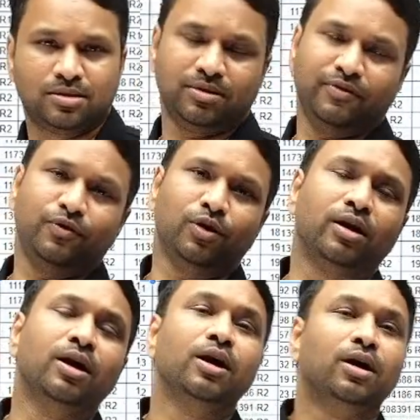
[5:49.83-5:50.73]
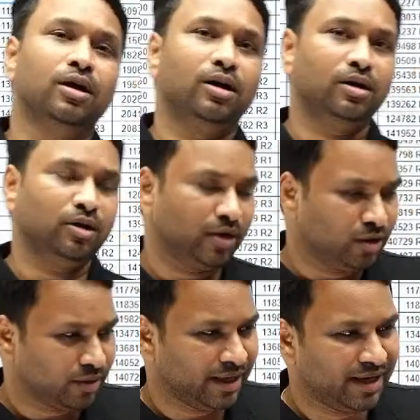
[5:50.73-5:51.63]
if you are you're
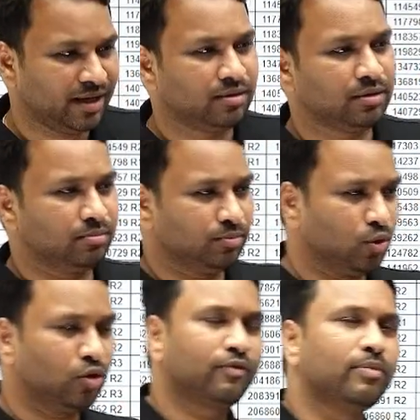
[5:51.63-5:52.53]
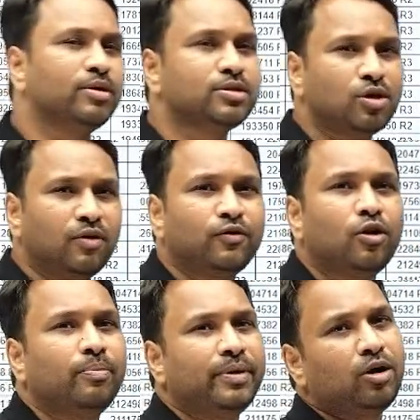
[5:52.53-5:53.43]
into reading more from a soft
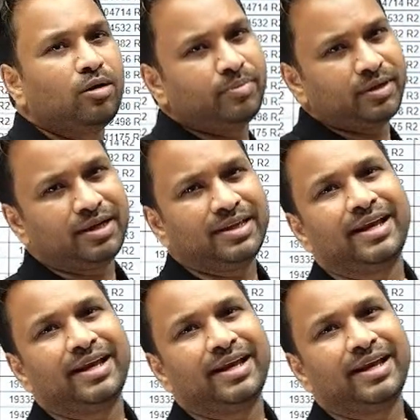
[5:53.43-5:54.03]
copy component,